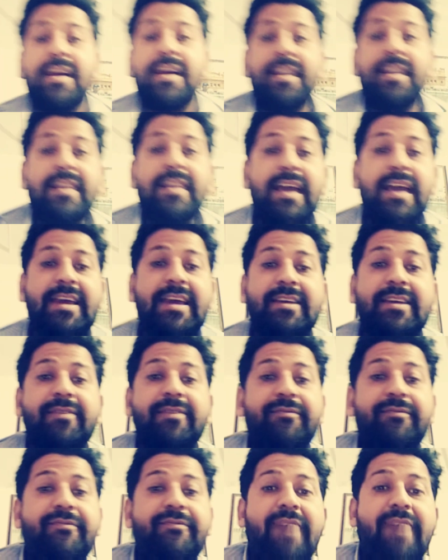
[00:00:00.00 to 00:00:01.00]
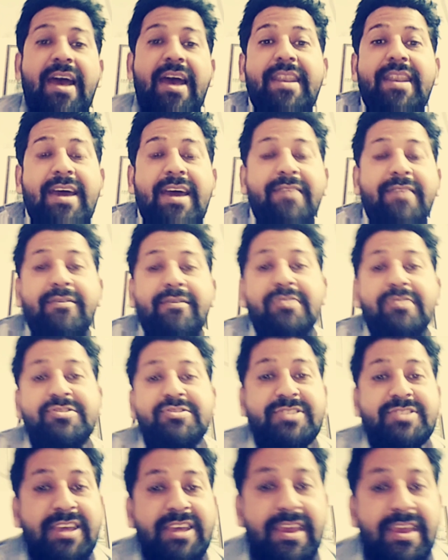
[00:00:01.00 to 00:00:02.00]
Like when I will
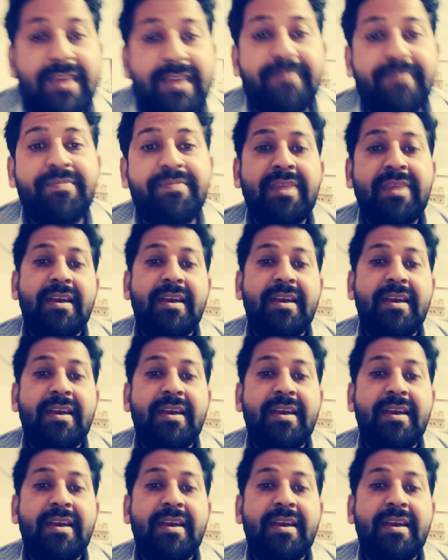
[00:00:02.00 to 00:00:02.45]
say